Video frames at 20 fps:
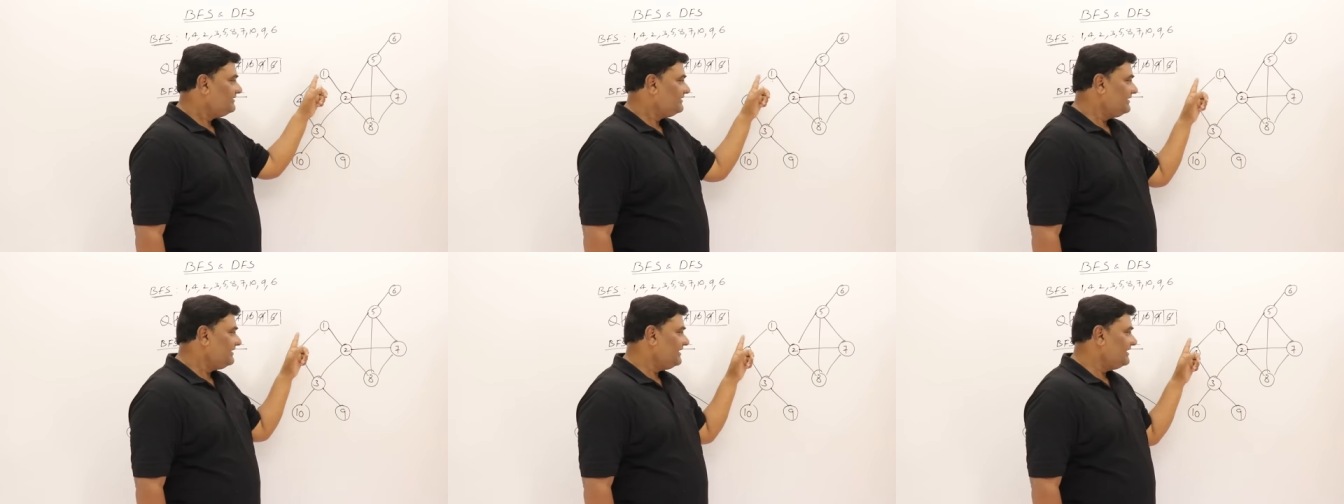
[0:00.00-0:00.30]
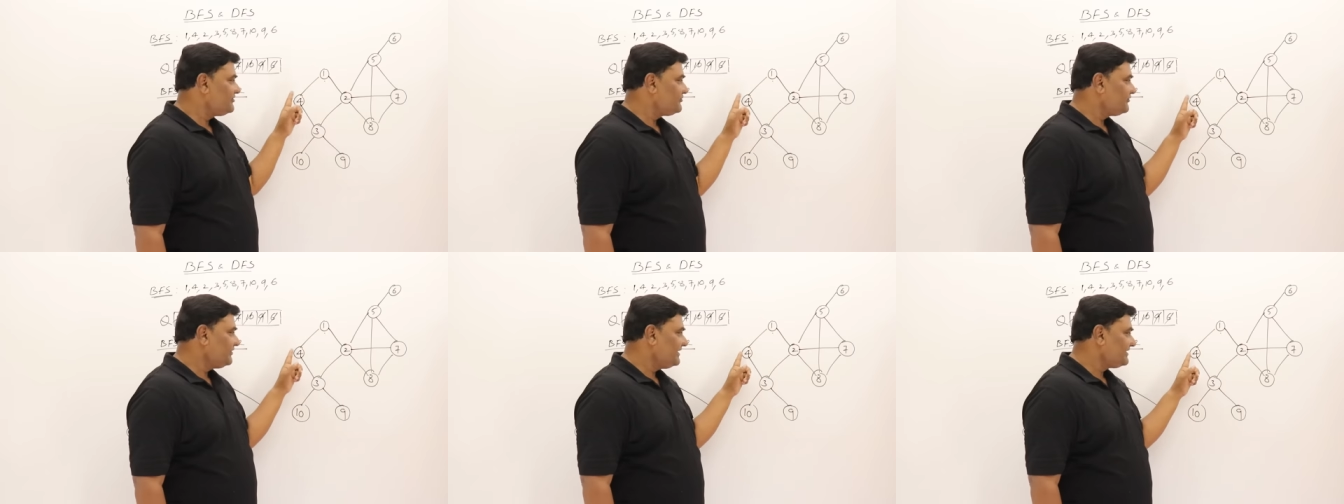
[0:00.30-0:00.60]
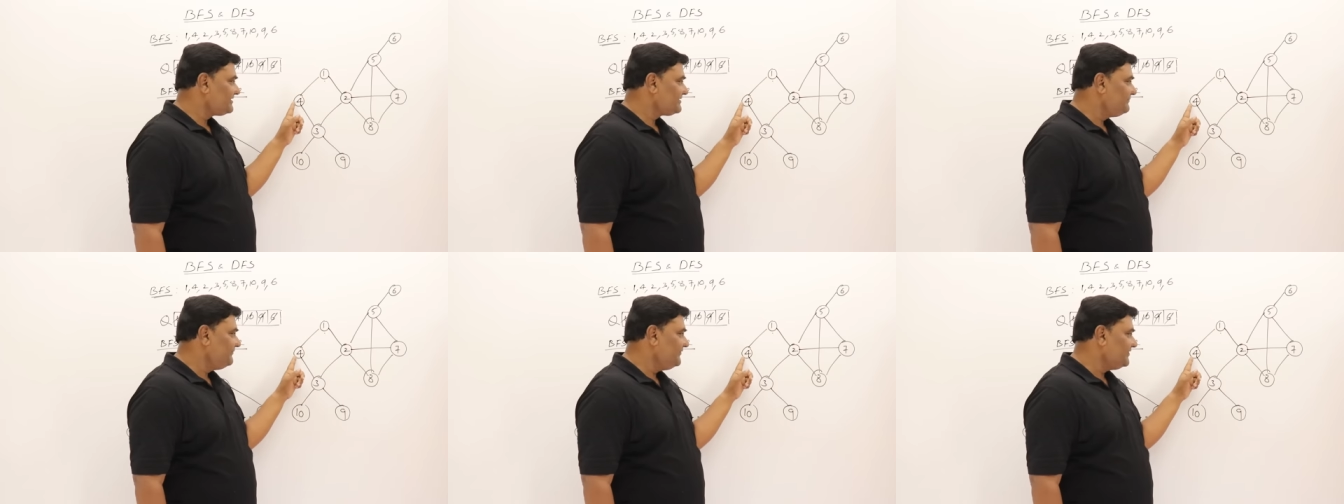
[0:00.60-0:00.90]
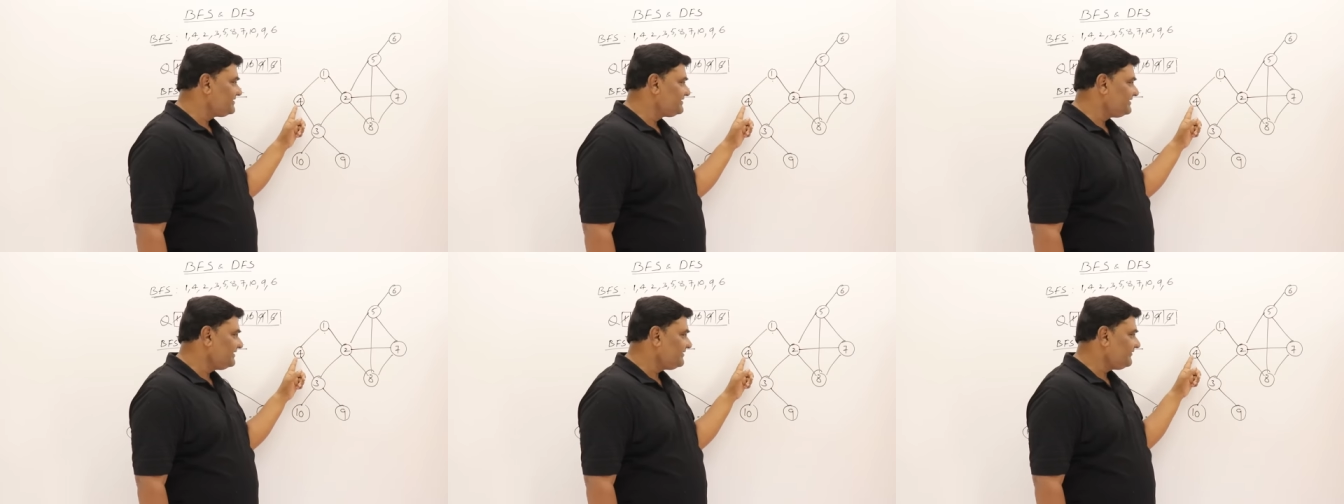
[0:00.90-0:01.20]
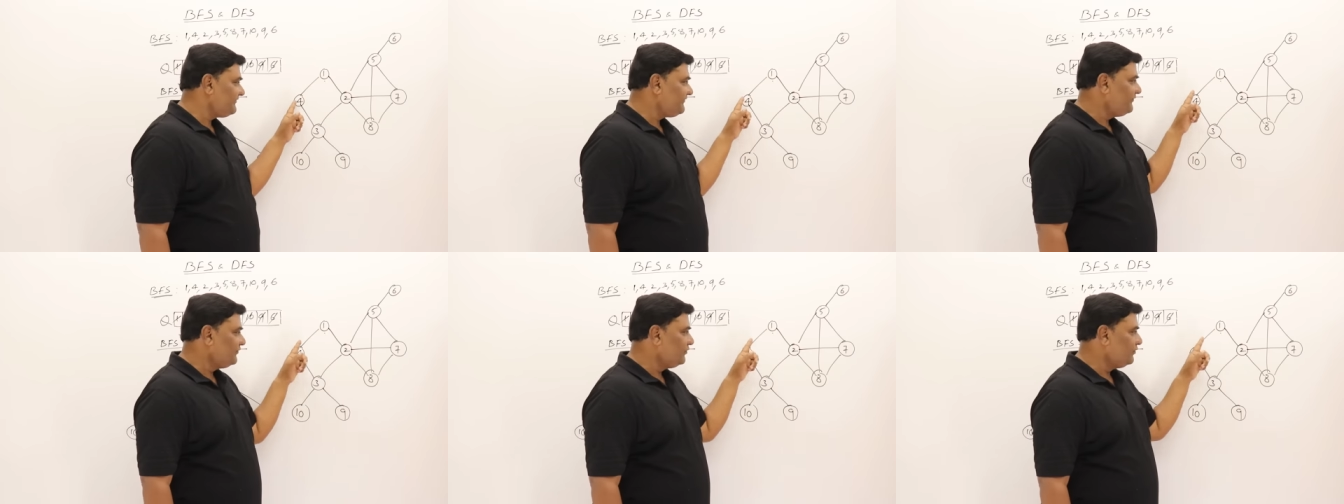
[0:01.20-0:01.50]
then I should
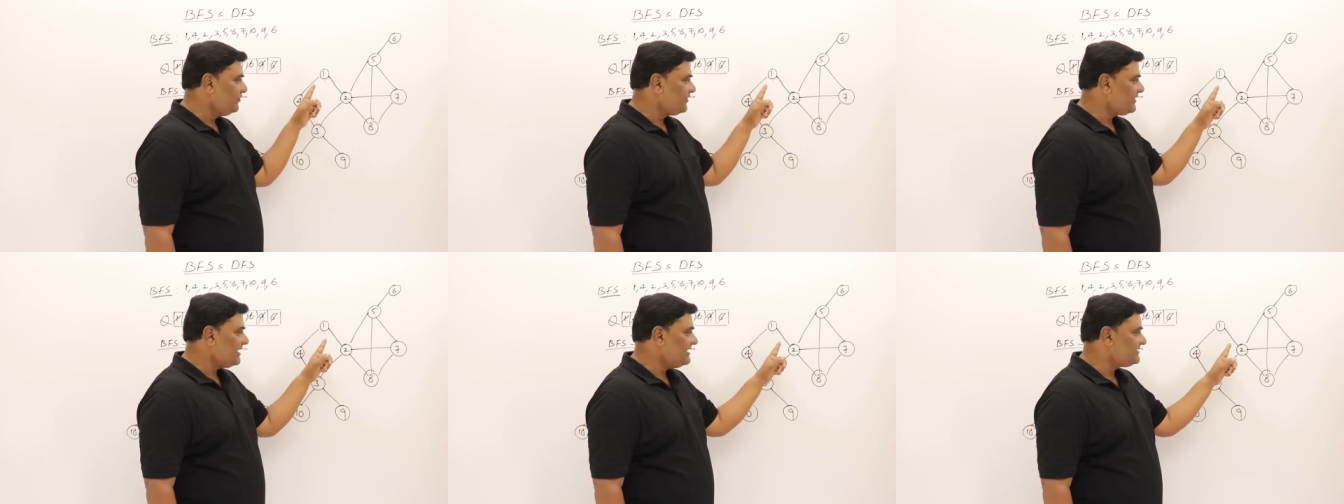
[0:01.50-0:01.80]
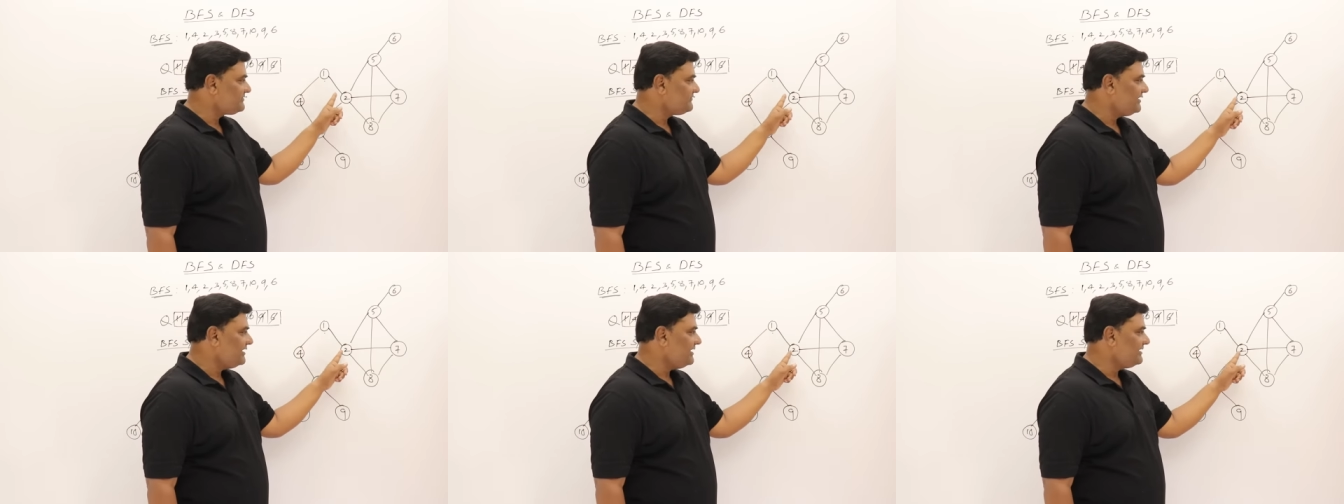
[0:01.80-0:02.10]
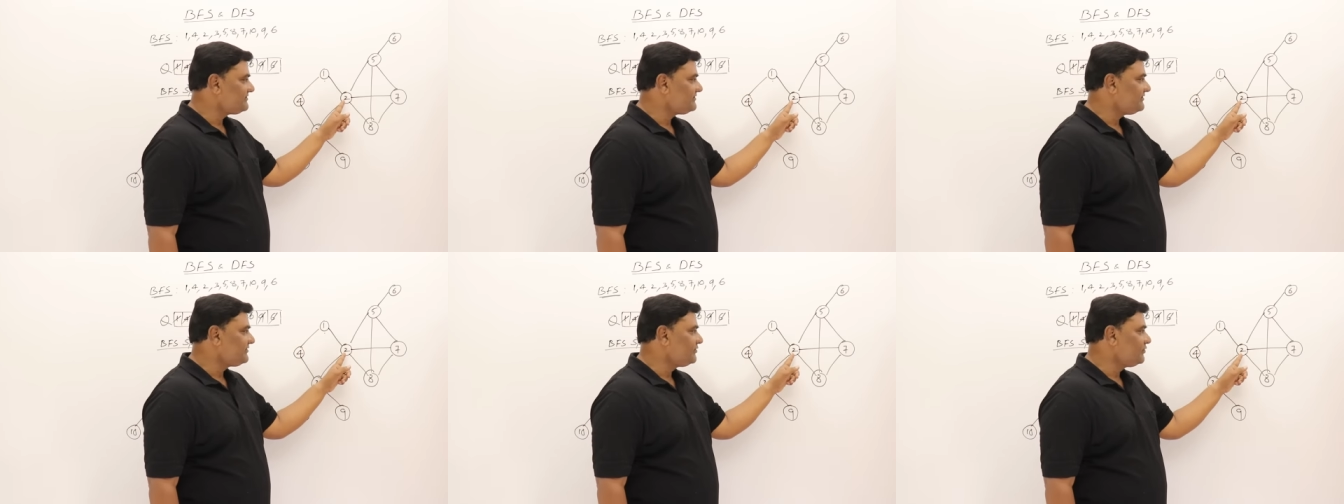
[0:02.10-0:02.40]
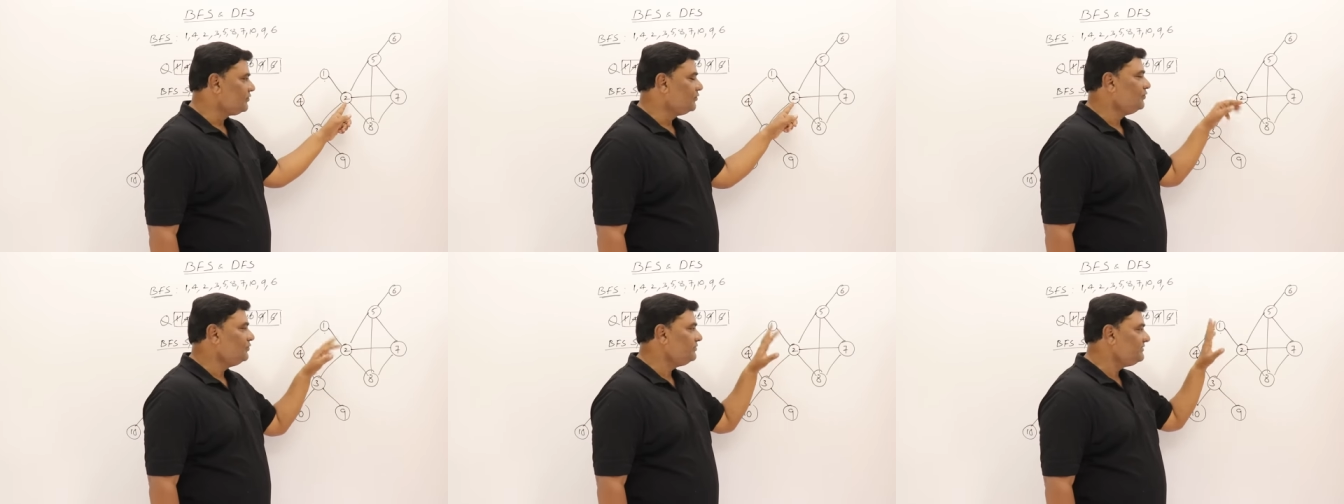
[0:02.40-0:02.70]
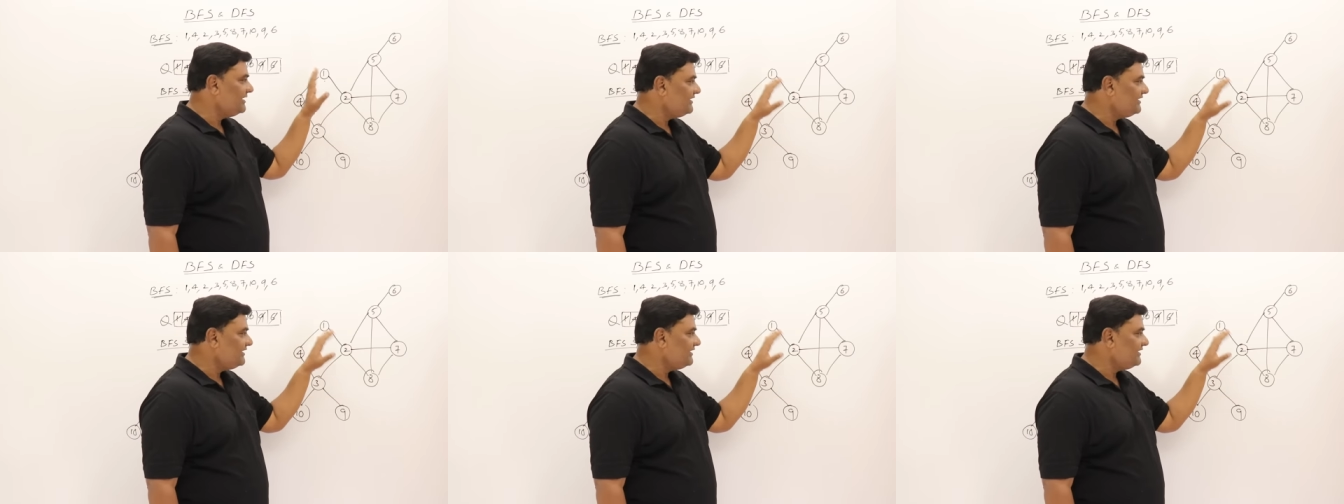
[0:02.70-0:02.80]
visit 4 as well as 2,